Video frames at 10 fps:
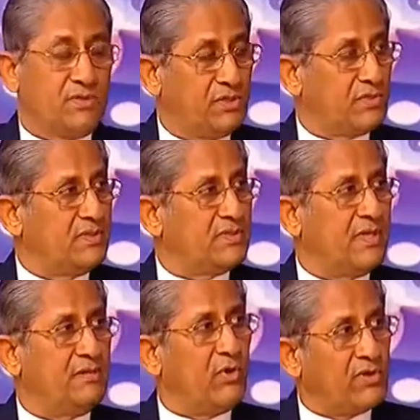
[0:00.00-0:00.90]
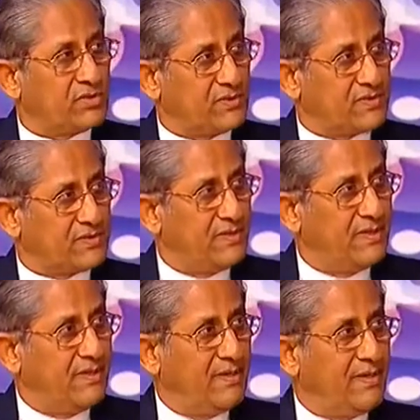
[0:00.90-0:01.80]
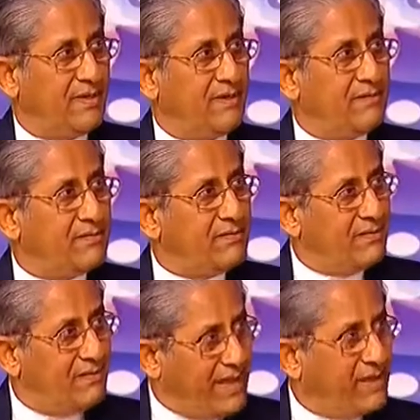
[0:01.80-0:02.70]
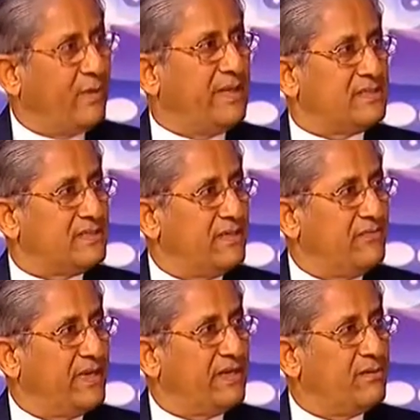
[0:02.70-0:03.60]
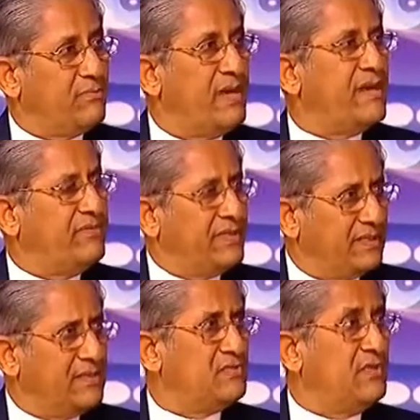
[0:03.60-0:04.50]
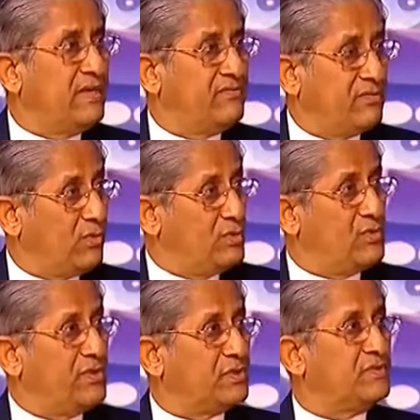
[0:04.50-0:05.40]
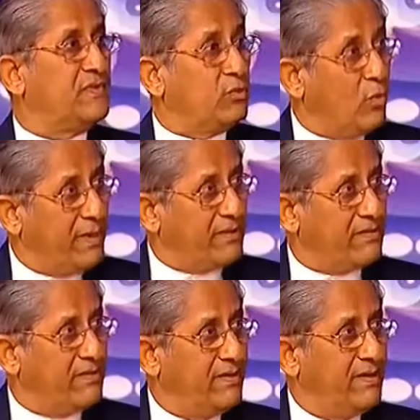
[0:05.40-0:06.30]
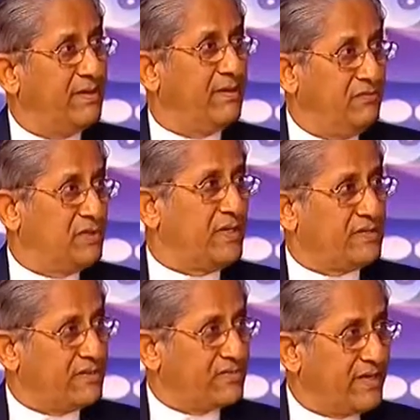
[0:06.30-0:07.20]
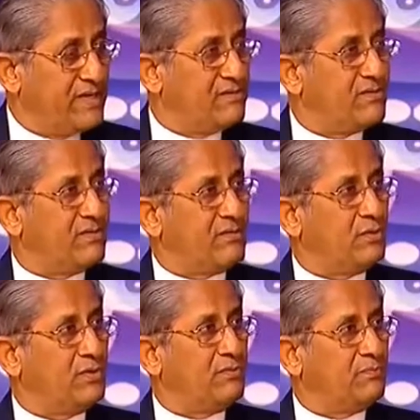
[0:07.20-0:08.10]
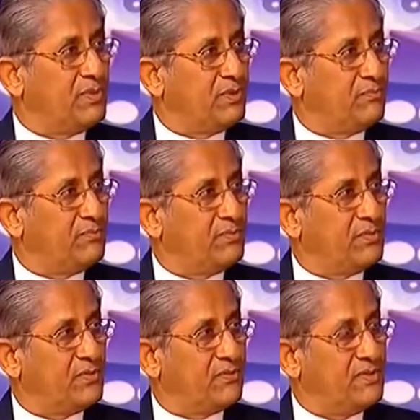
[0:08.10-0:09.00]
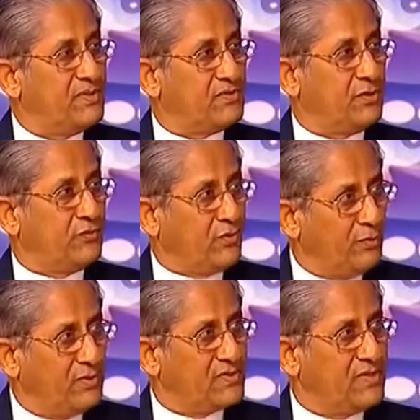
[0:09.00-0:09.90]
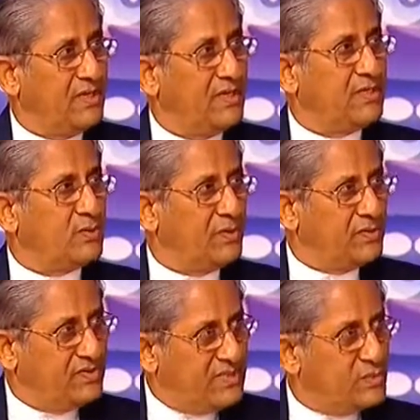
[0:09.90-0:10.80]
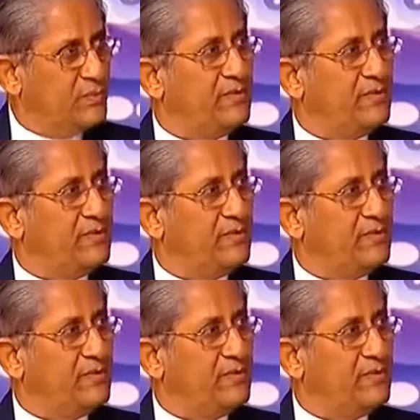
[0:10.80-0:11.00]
Seychelles and Mauritius. Likewise, we can build up with others. We have close relations with Oman, which takes us right to the Strait of Hormuz. So this.